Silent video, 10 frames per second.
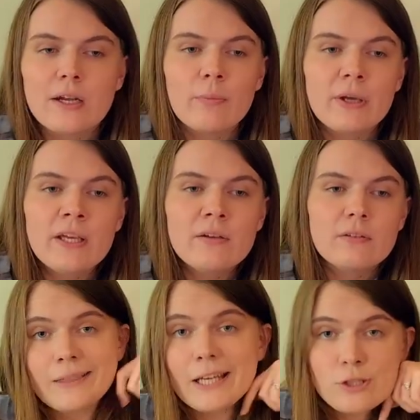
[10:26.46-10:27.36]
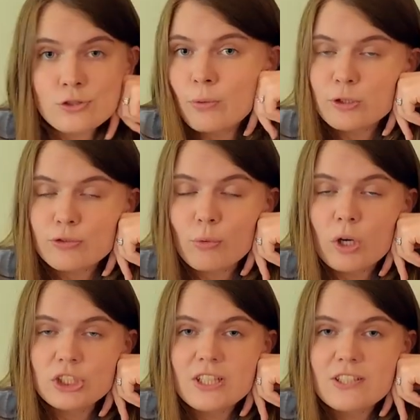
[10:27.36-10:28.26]
tell me. Thank you so much for
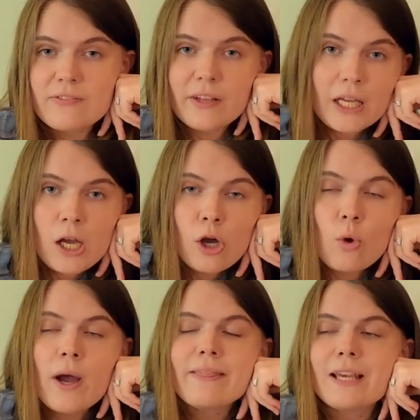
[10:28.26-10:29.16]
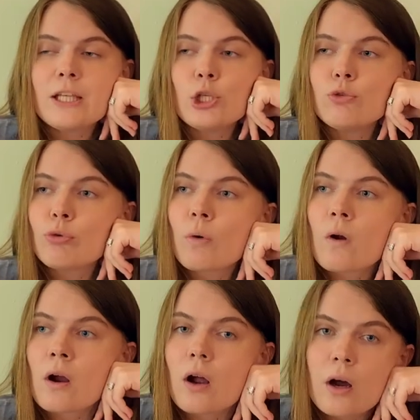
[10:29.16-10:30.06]
watching this video. Thank you
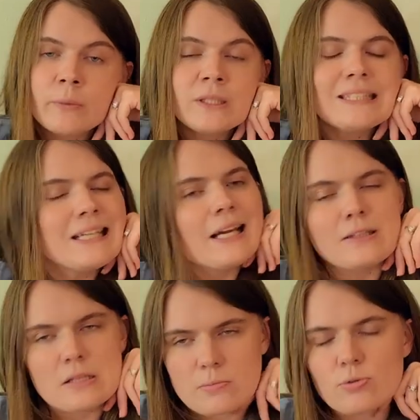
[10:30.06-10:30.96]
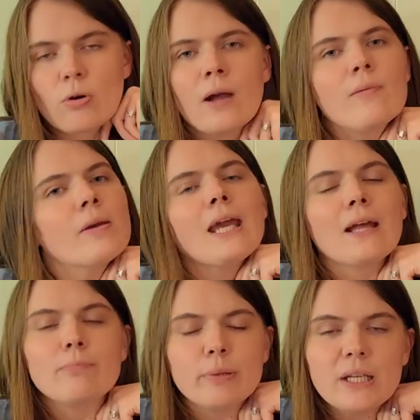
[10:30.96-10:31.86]
for commenting and subscribing
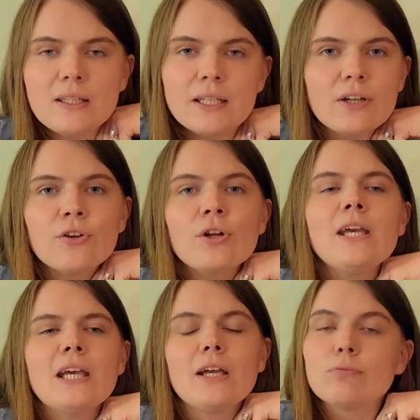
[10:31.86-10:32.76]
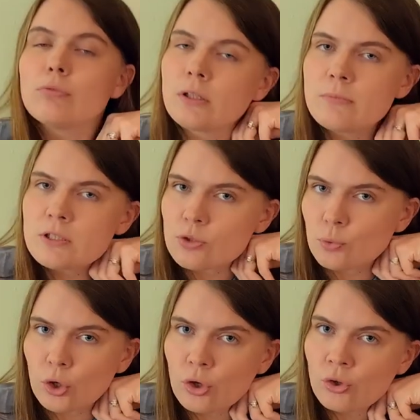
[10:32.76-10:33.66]
and being here. It really means the
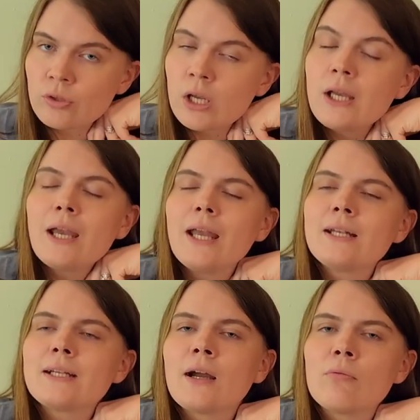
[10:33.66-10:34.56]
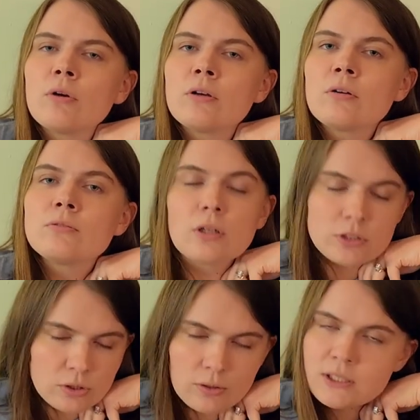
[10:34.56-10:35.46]
world, and I will
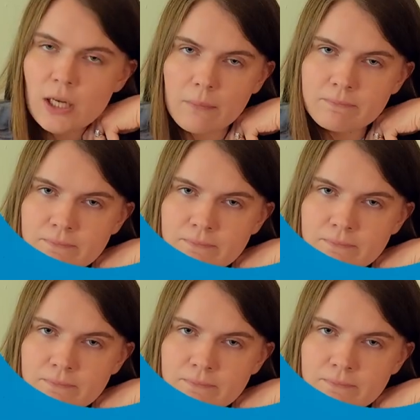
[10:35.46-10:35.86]
talk to you next time.